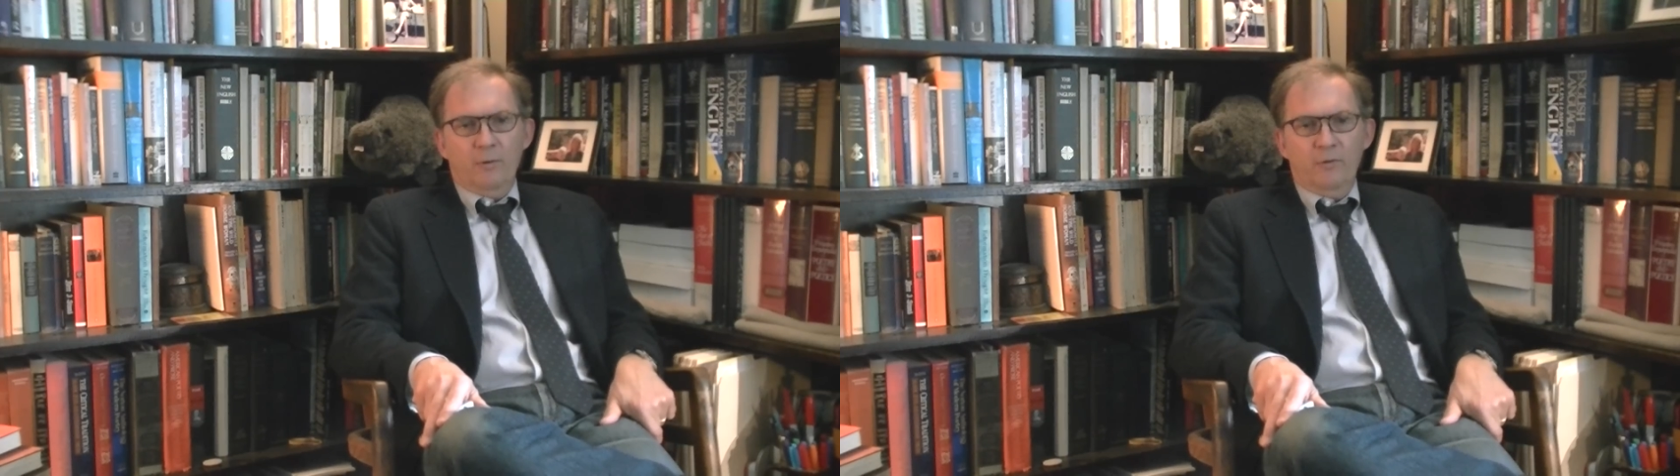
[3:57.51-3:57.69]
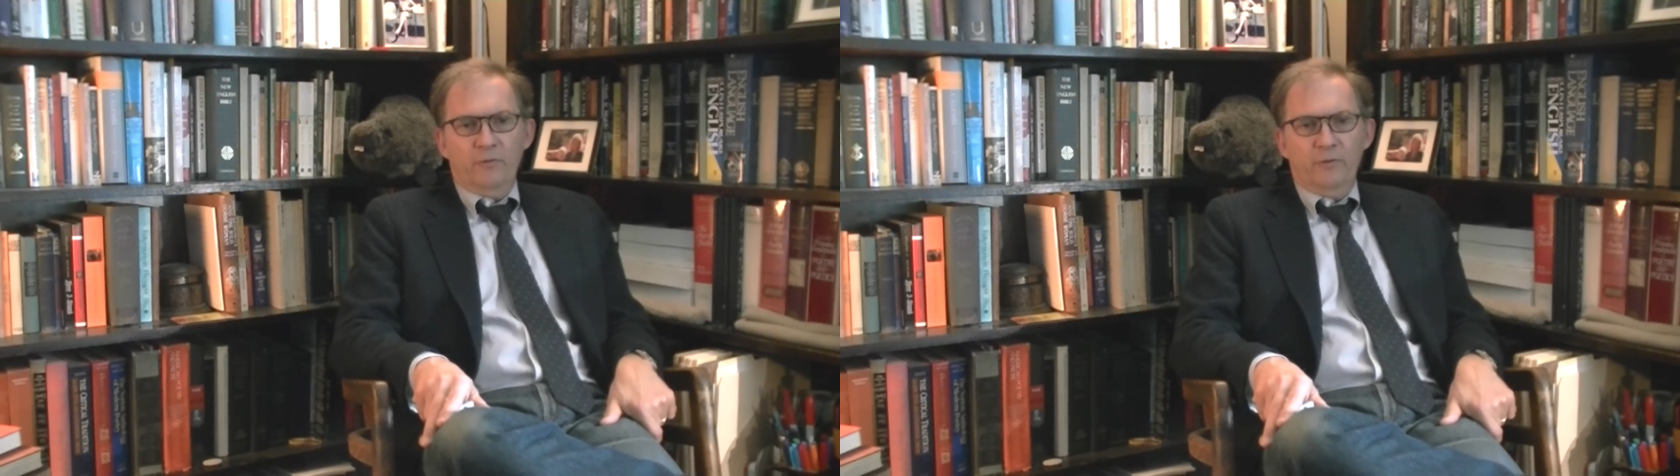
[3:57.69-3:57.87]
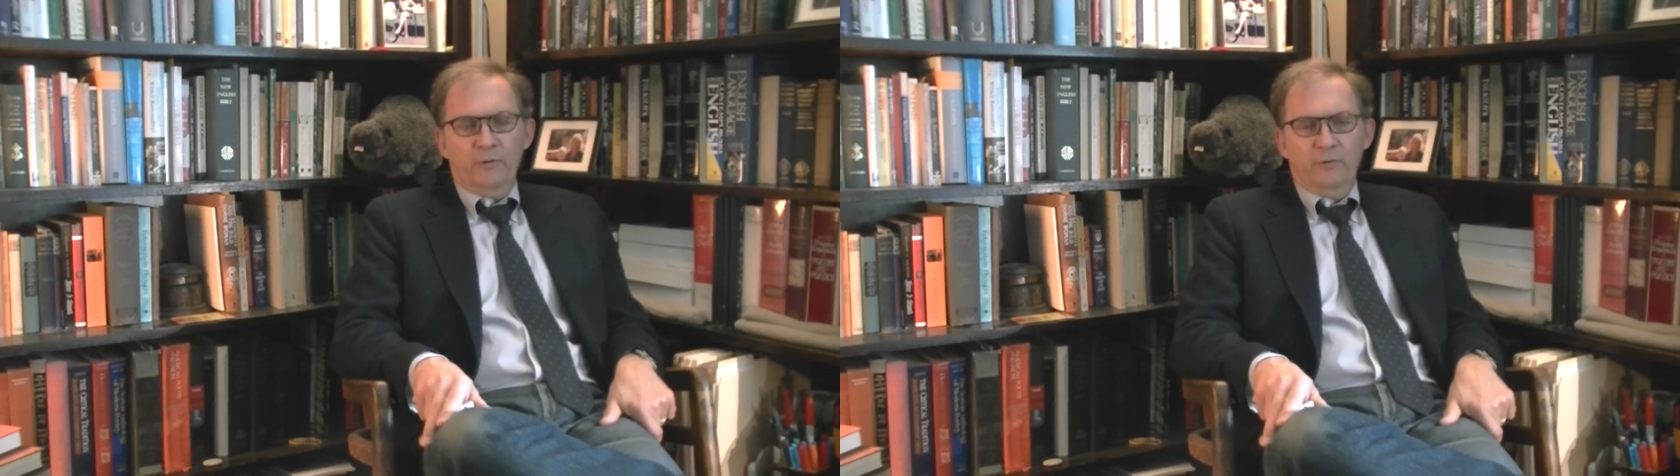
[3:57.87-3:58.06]

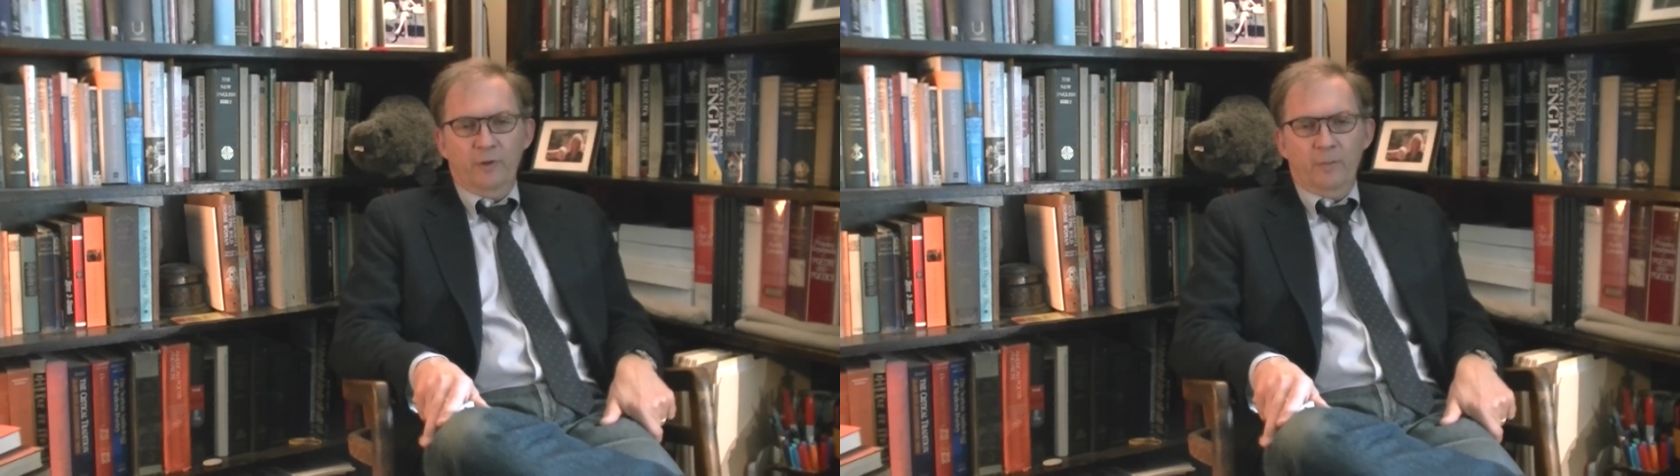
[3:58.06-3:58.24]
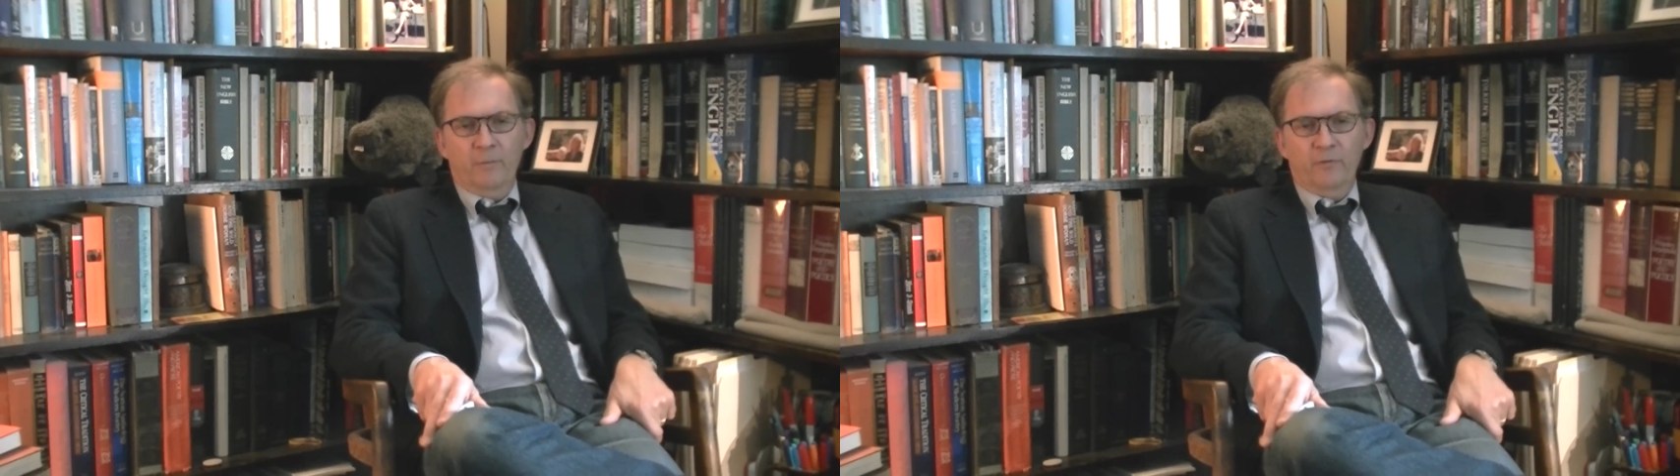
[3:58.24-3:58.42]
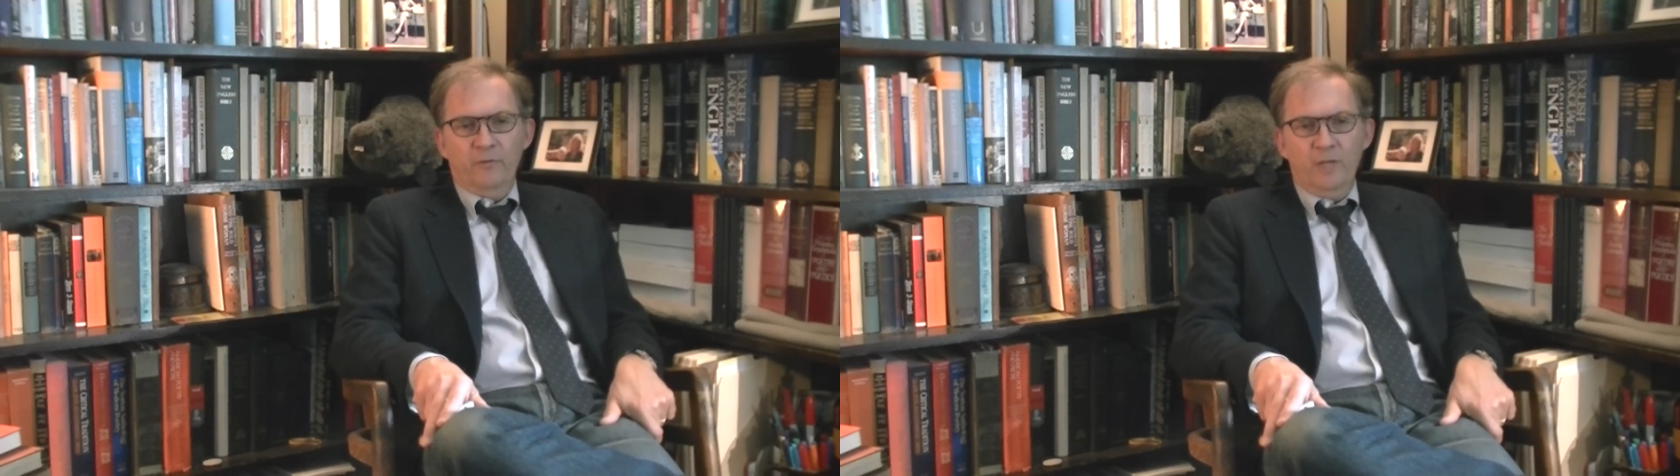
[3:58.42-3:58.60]
his
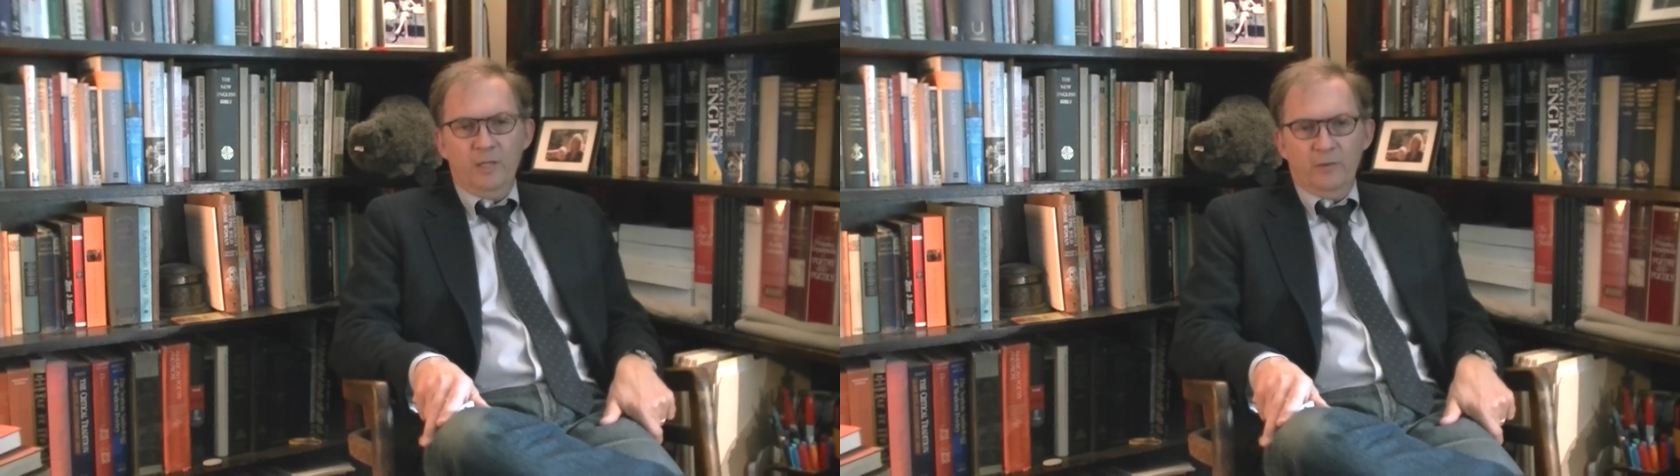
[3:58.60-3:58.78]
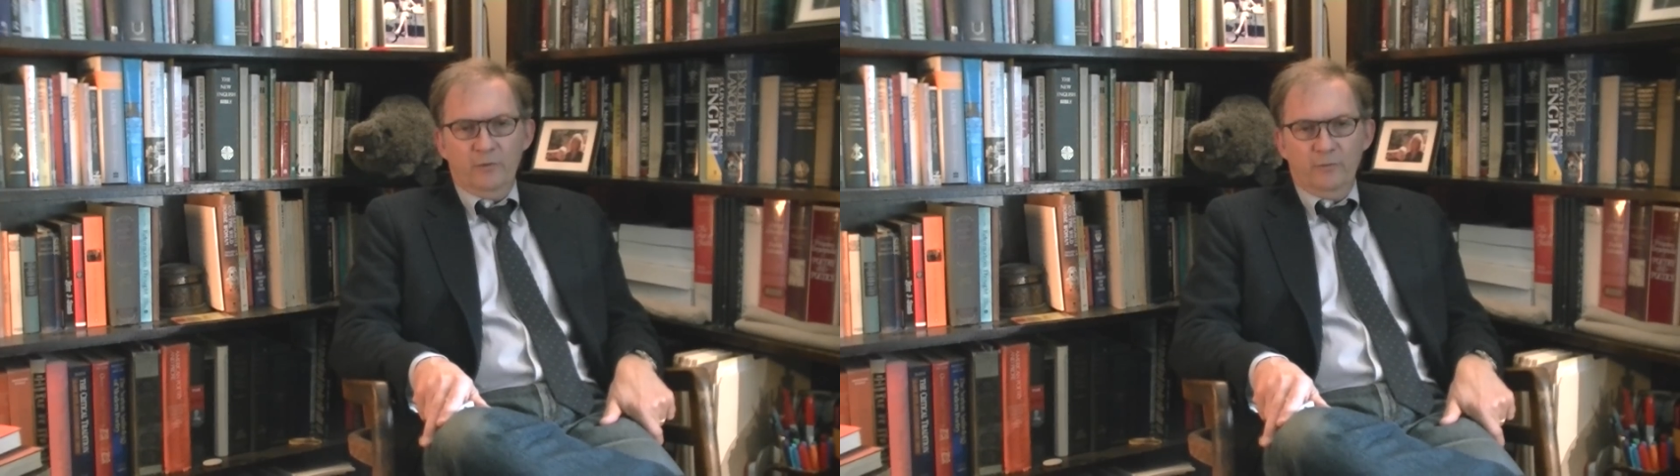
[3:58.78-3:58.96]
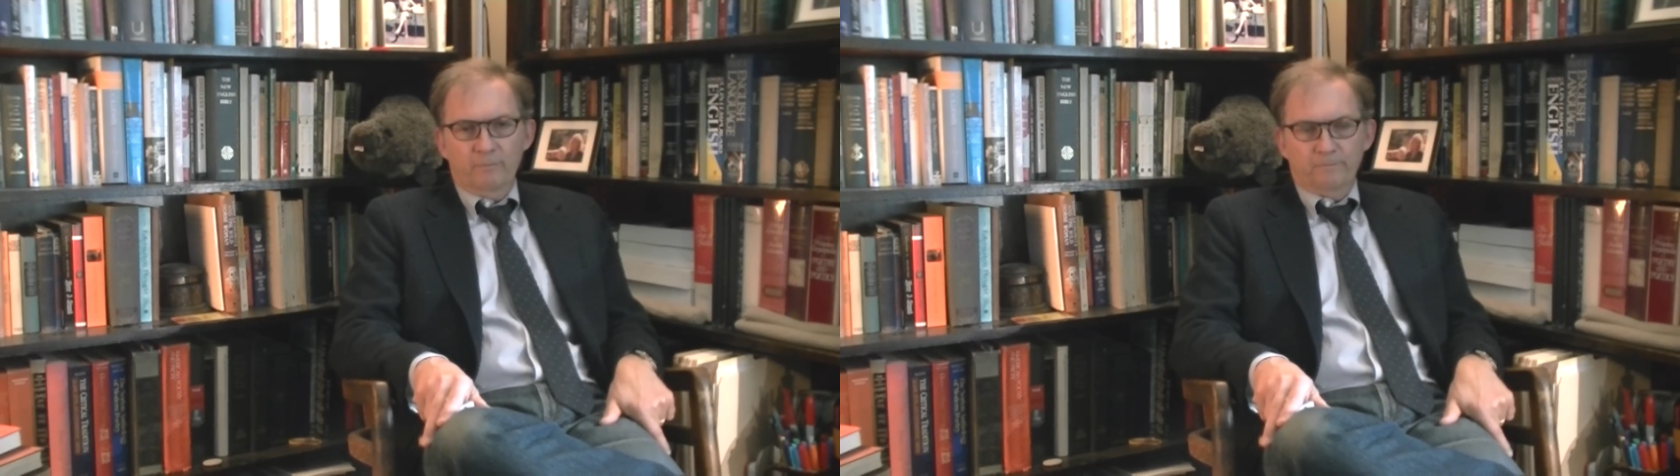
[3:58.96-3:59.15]
misdeeds.